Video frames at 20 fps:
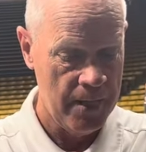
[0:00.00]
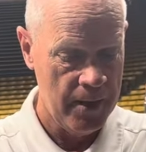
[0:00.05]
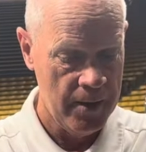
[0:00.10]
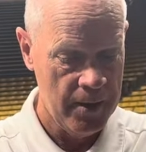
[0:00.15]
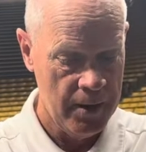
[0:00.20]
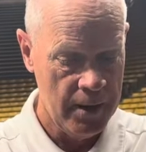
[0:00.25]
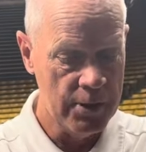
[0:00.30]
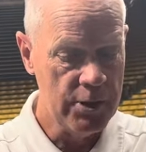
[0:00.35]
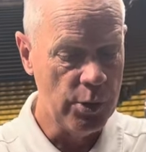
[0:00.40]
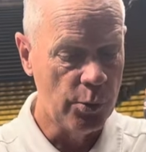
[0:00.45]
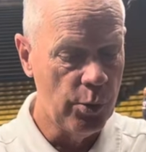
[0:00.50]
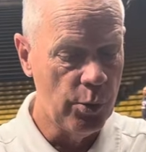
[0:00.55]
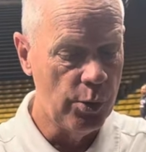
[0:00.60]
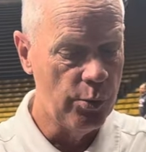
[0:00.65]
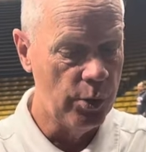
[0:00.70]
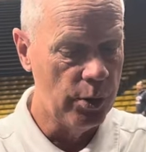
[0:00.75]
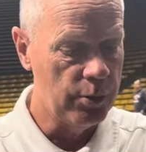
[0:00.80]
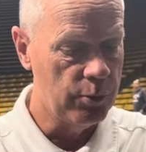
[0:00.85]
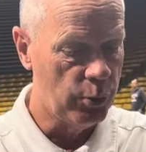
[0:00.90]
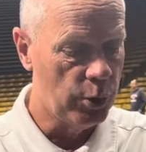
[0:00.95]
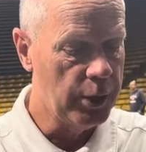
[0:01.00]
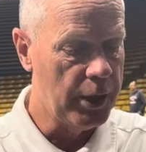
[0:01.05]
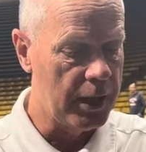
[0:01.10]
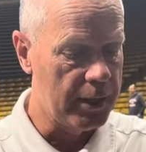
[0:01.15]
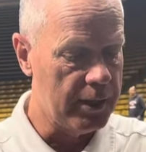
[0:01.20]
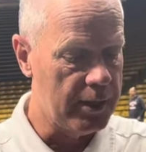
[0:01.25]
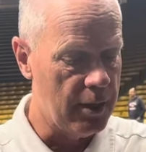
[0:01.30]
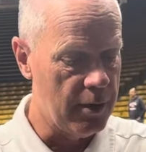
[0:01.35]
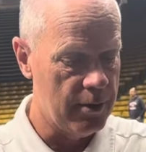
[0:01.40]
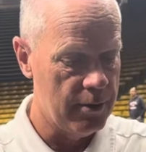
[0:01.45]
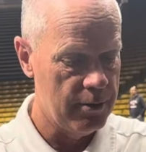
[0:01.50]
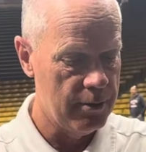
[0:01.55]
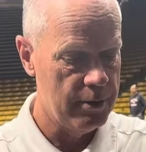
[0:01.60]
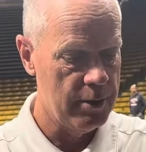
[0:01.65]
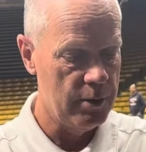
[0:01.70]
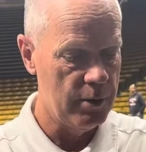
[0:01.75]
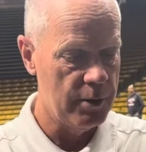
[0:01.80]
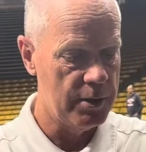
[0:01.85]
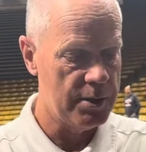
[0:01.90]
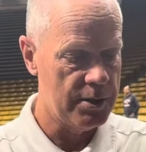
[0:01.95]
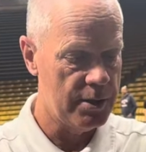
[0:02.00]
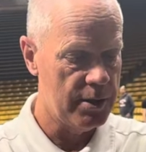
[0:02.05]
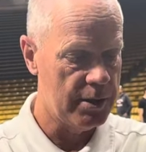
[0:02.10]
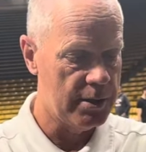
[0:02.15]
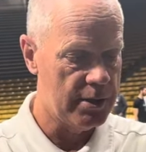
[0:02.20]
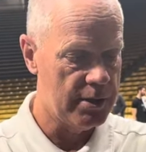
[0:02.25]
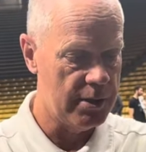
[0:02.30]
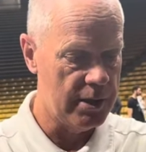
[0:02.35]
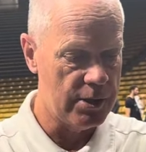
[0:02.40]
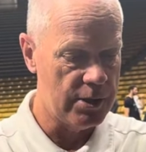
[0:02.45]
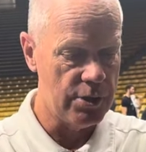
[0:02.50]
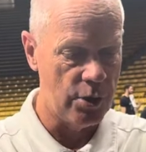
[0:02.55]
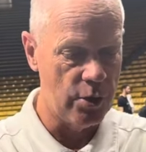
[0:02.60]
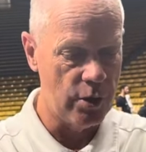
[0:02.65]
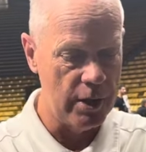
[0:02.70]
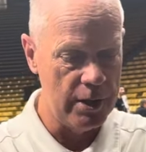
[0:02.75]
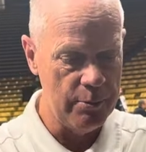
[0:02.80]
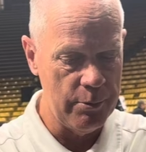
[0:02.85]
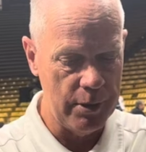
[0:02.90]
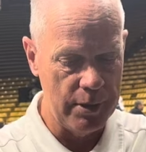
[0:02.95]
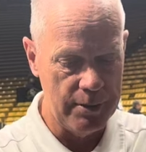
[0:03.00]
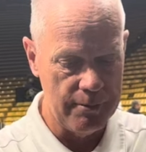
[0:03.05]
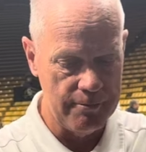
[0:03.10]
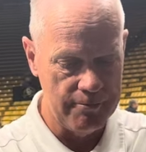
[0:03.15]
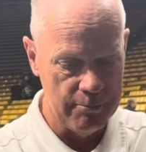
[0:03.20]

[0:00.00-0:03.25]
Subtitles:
so we'll get there. It's early, but